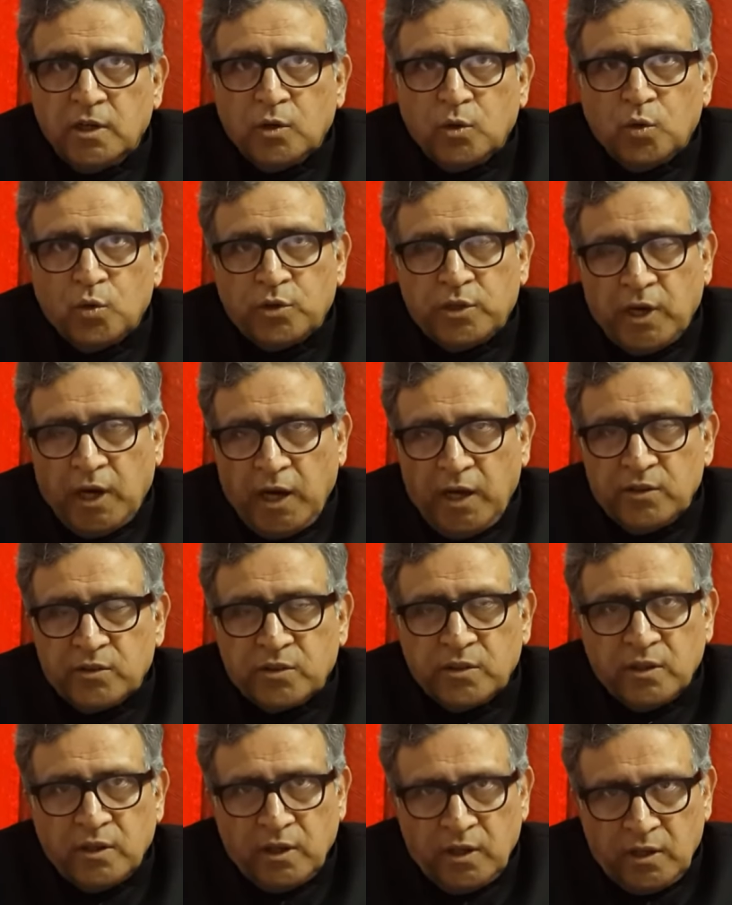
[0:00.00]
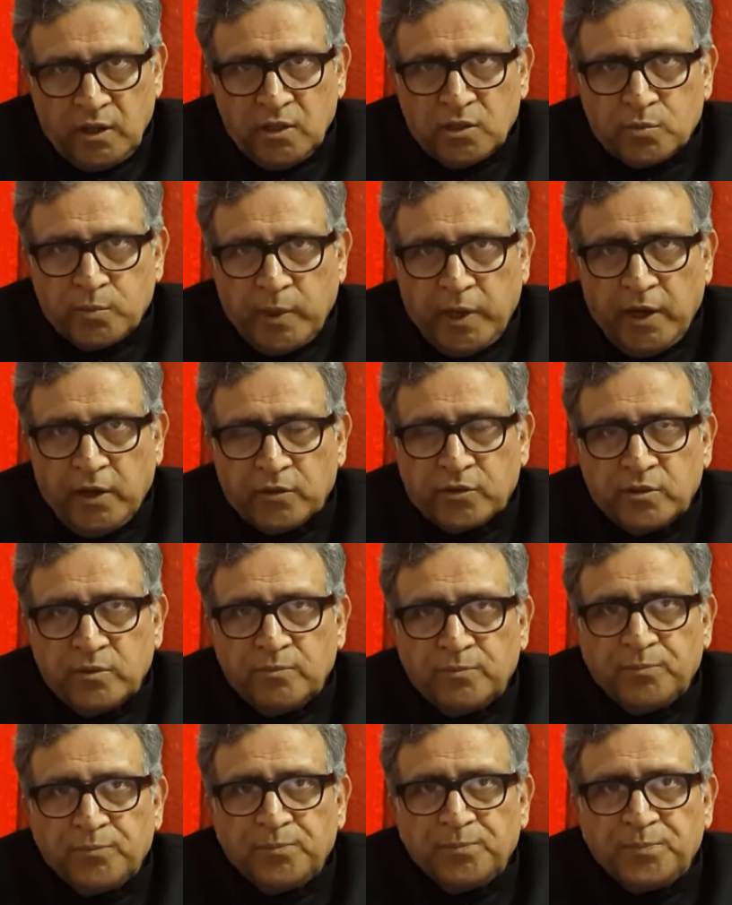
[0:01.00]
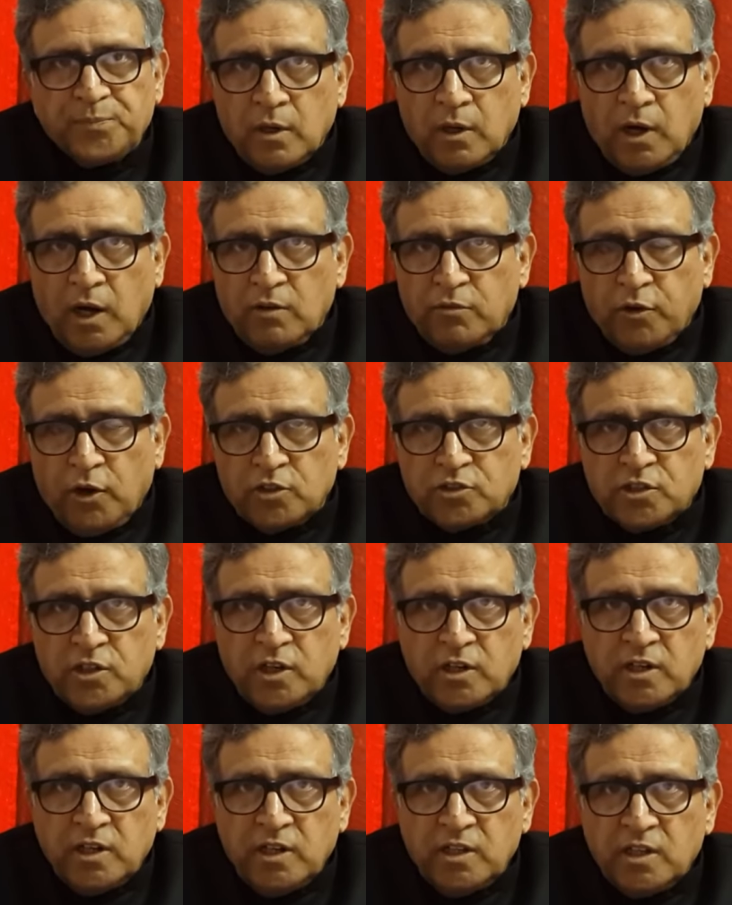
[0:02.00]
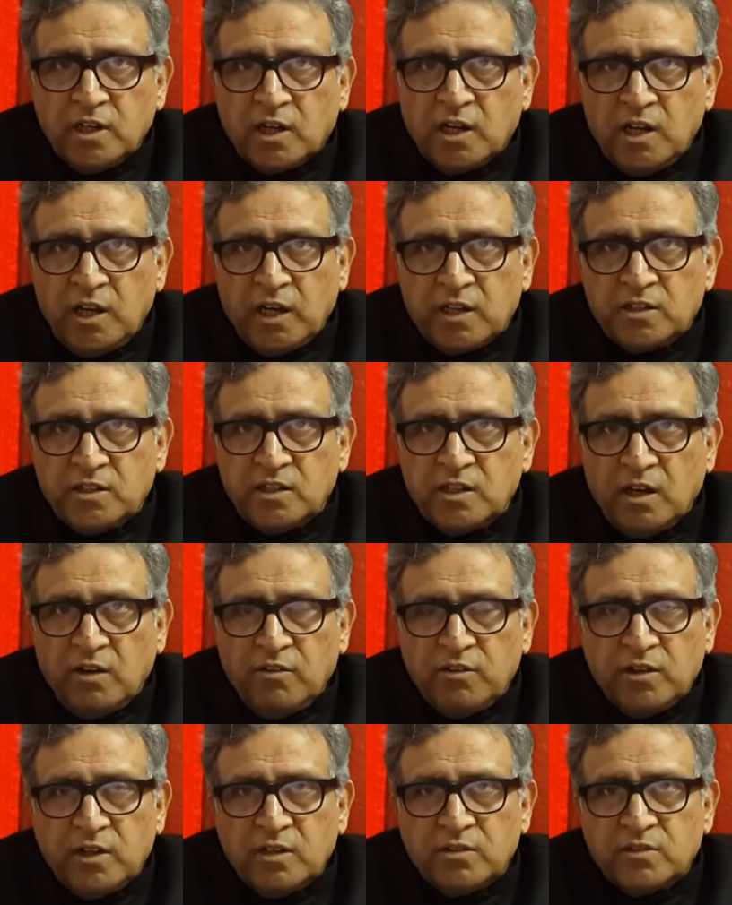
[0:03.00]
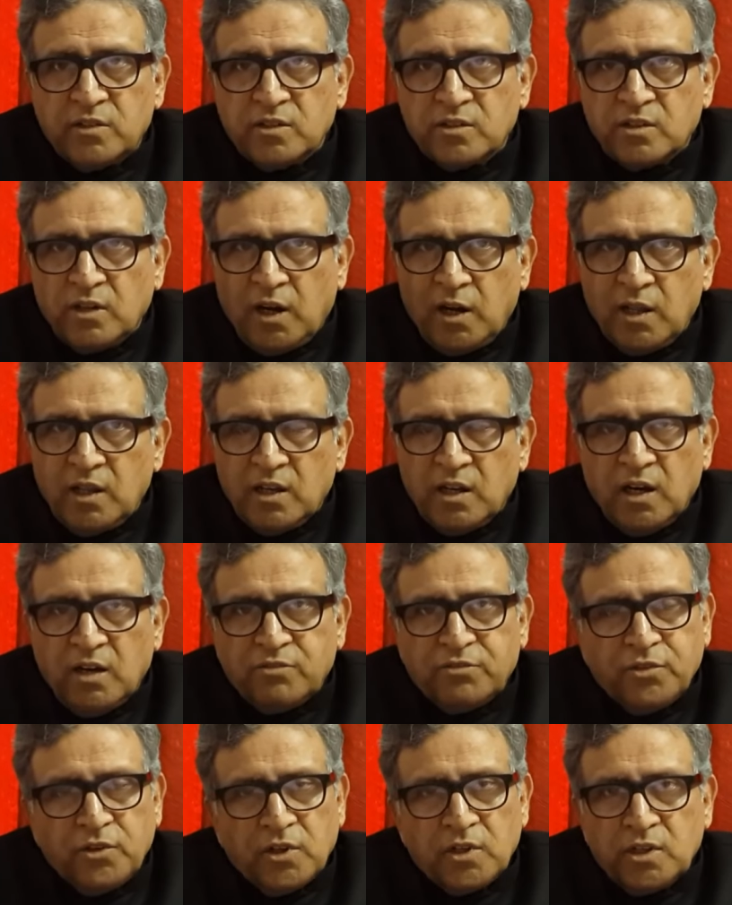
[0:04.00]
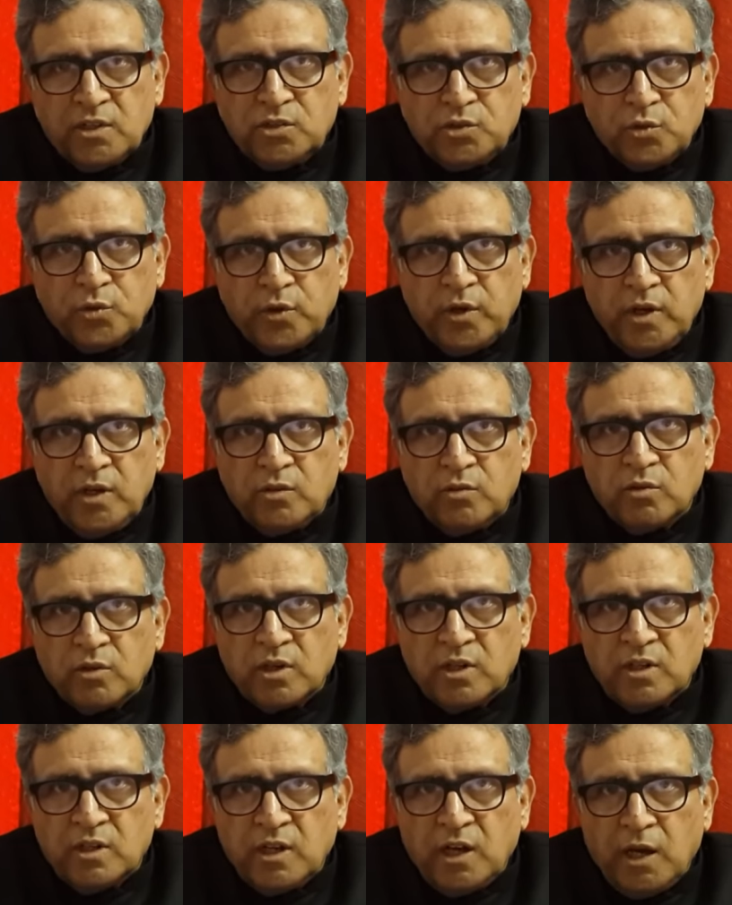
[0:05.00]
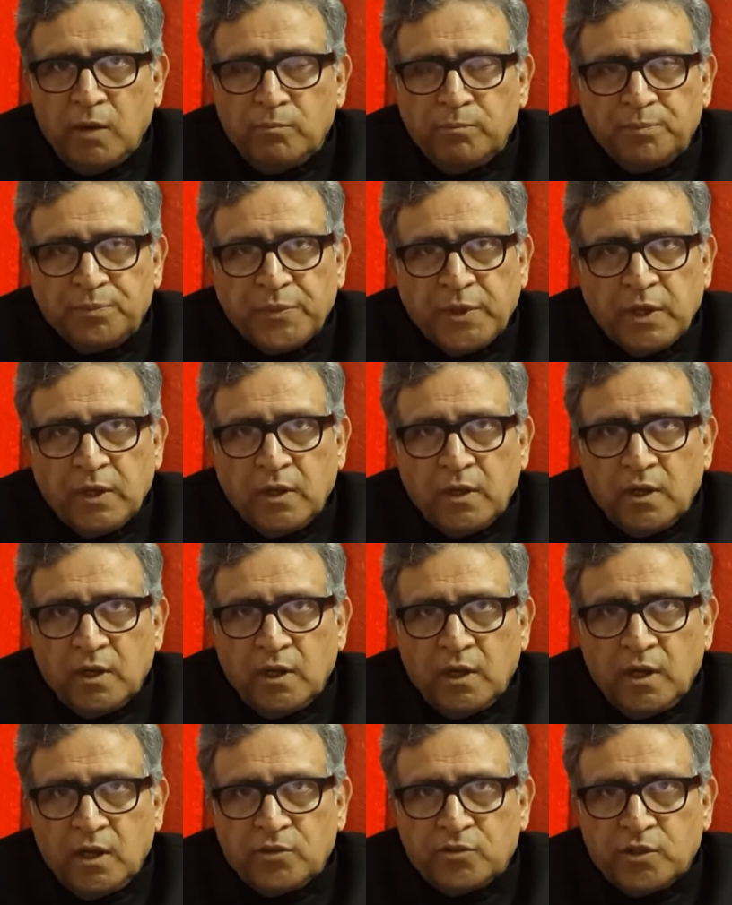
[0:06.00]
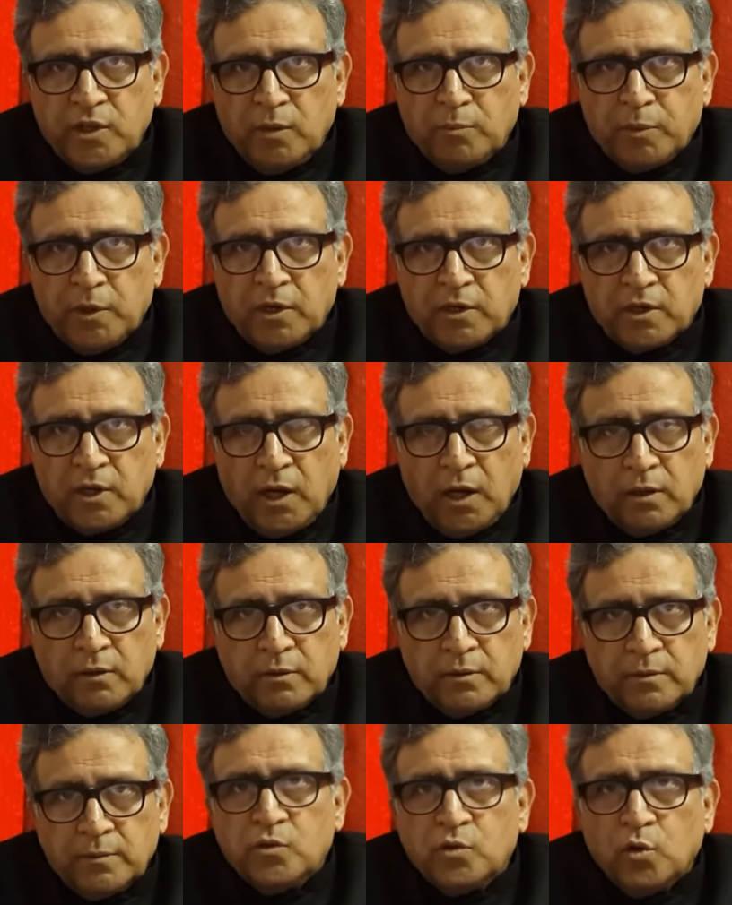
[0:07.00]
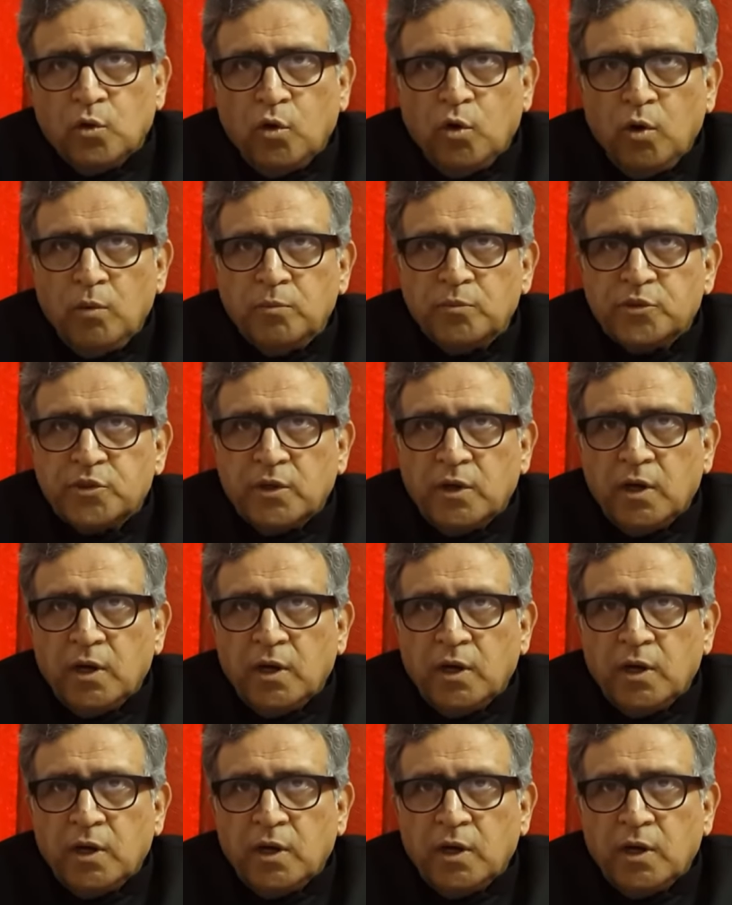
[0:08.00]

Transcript: who dies in his place. Unfortunately, the collected evidence is not enough for the jury to condemn Stapleton. So Holmes